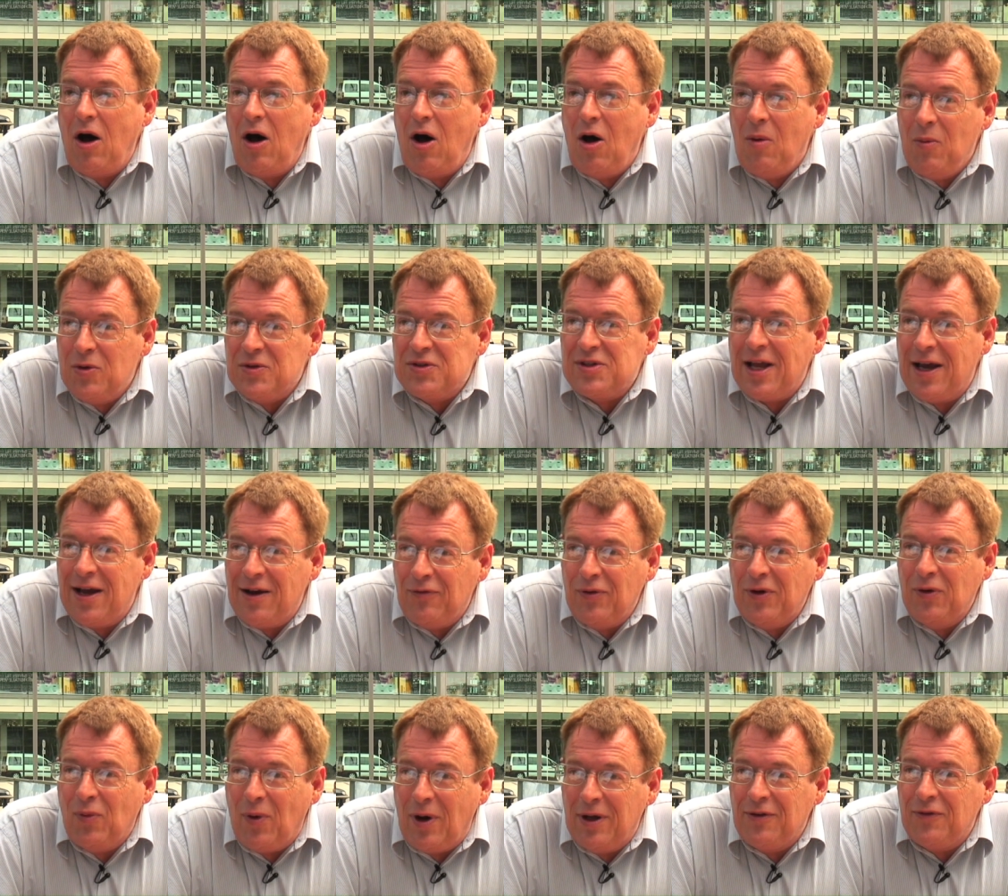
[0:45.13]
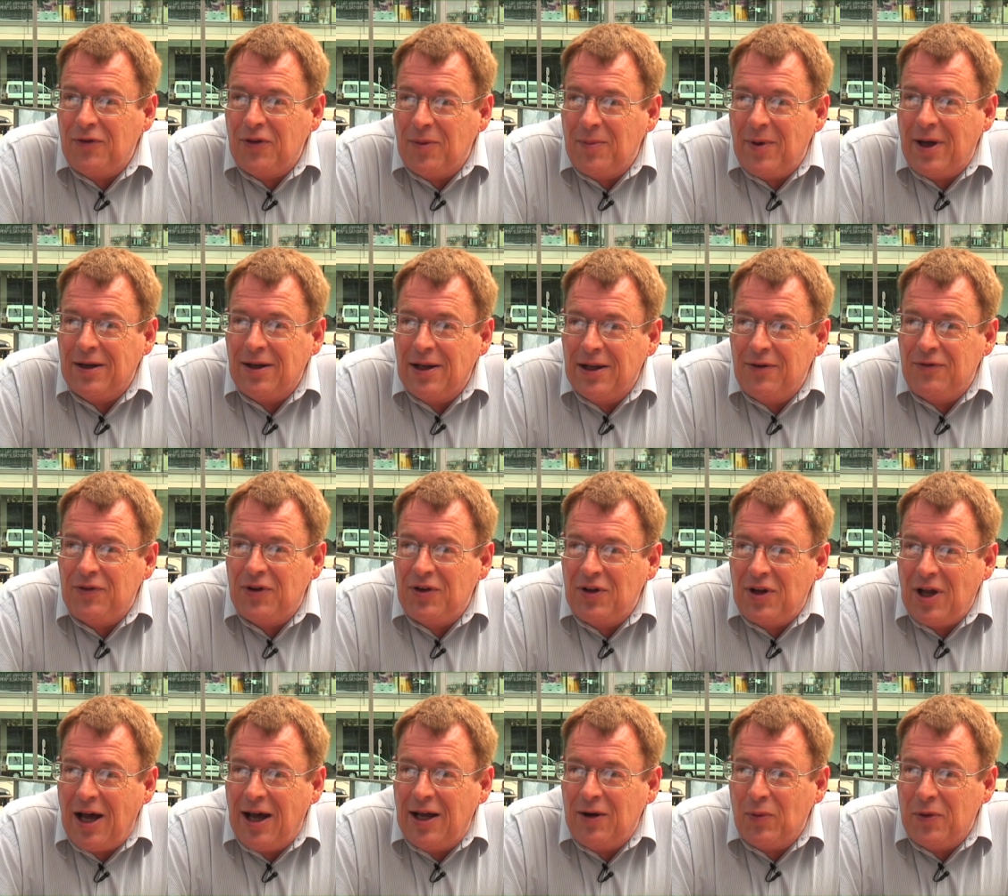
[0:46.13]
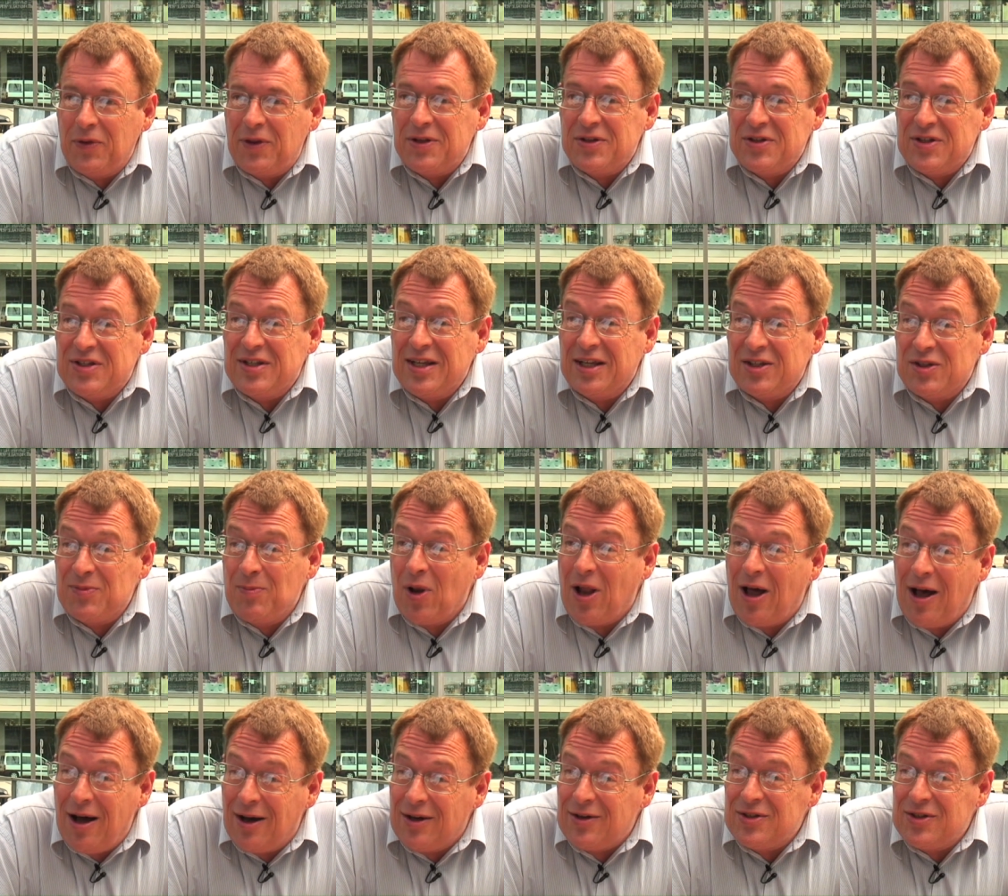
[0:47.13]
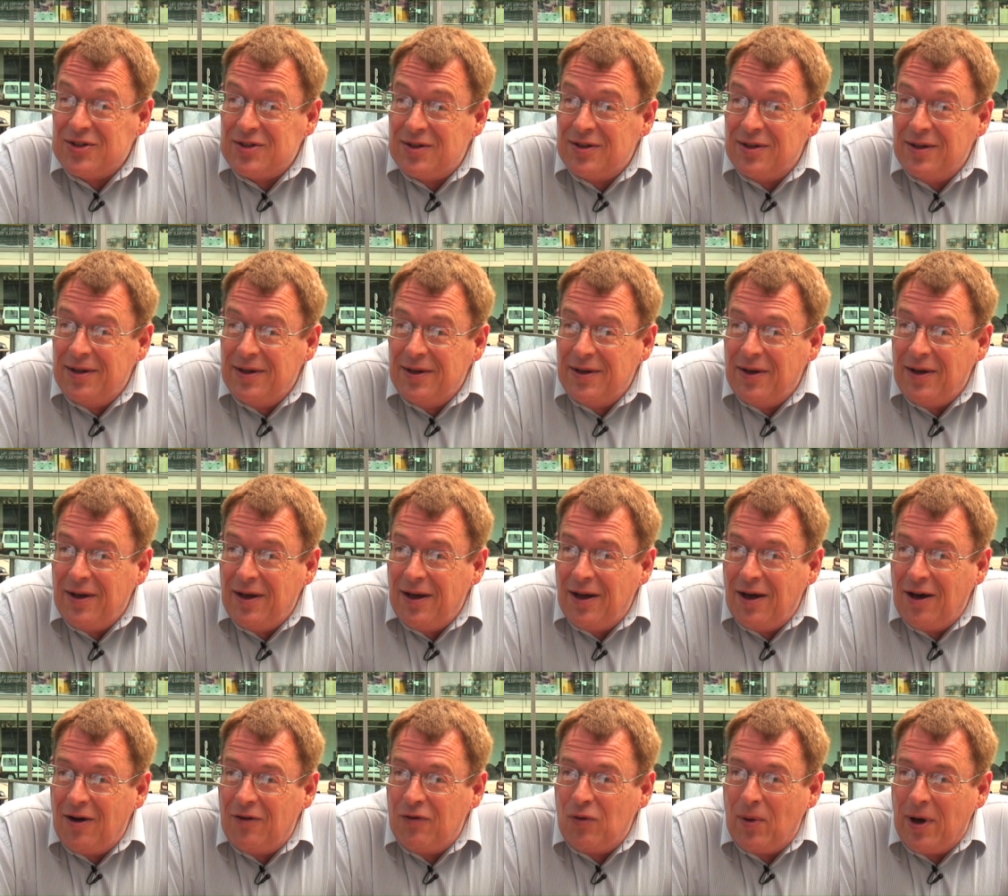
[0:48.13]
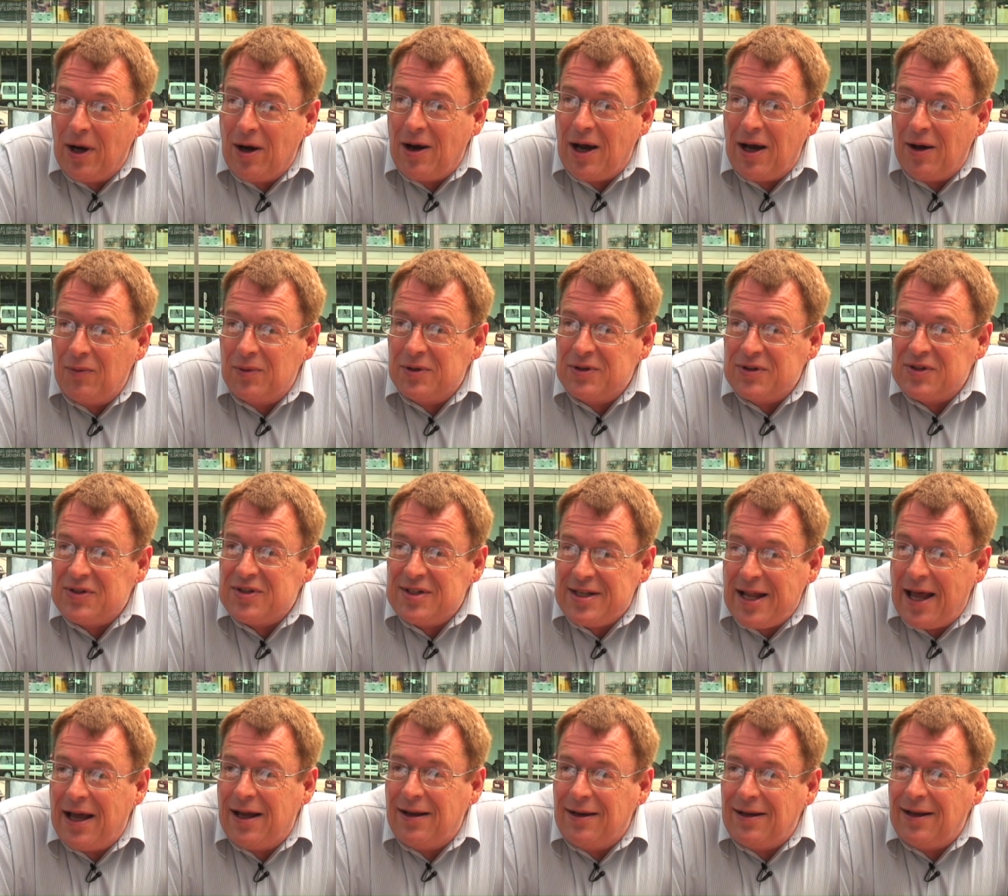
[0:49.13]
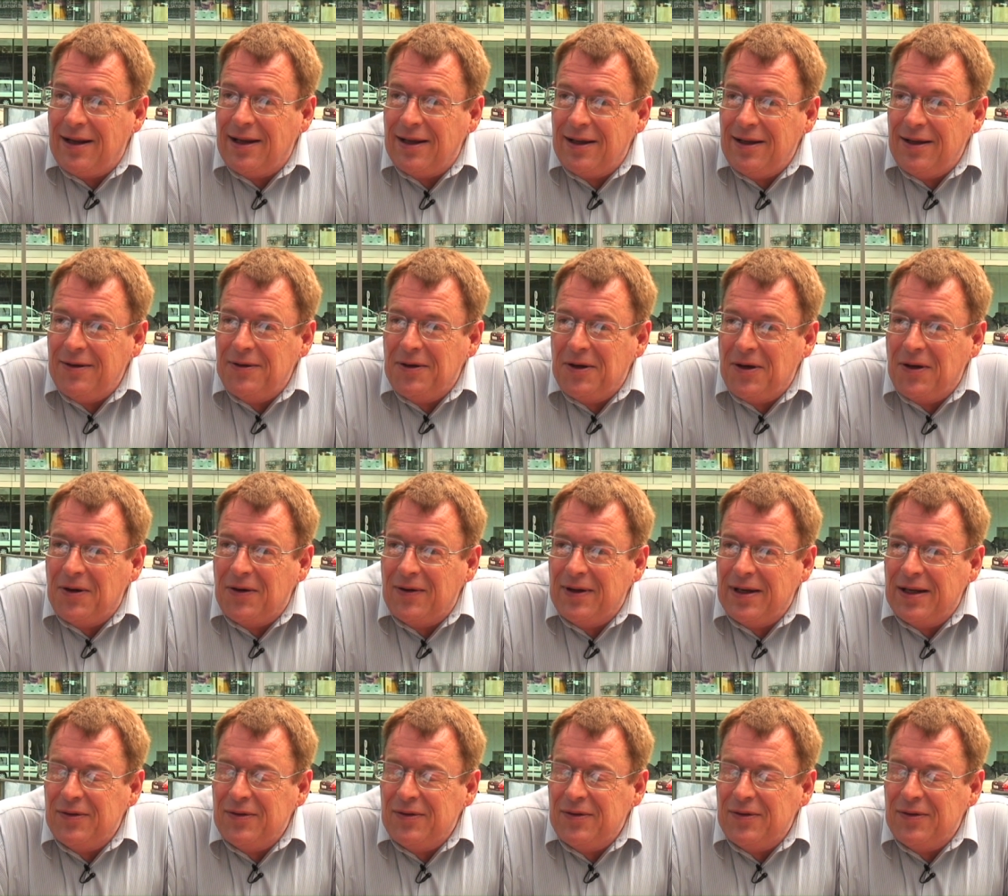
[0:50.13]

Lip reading: almost every one of them had lived and died within 6 blocks of where I was standing, you know?